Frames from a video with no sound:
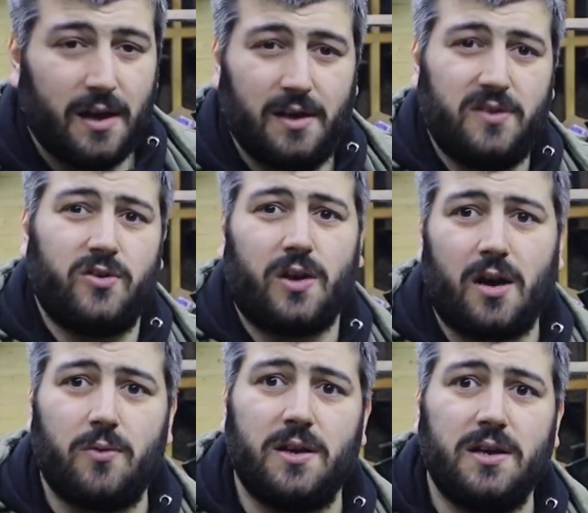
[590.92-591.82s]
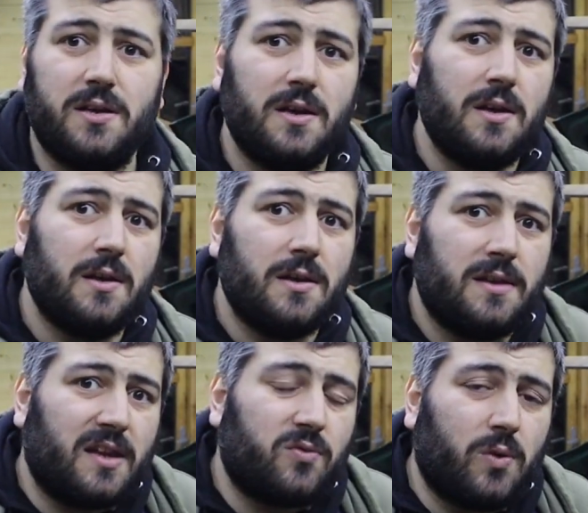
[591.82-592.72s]
and here's your car running.
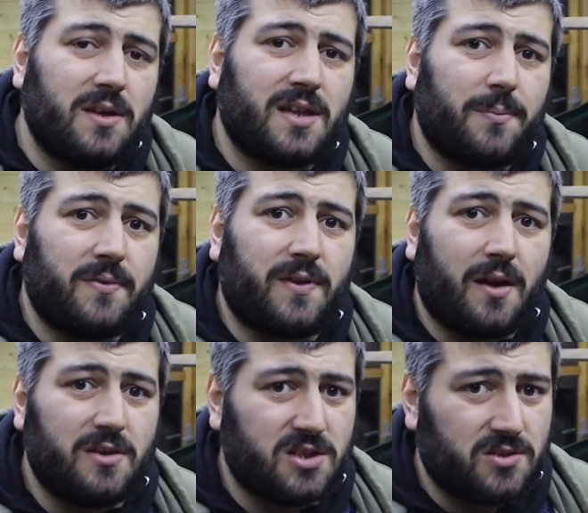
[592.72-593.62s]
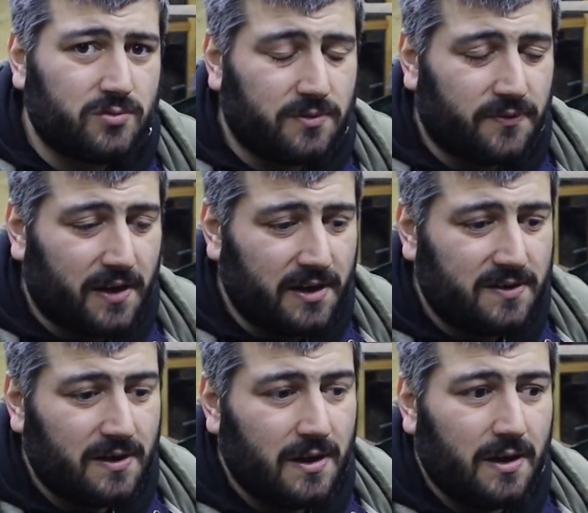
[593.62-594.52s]
That's one type of garage that you will find.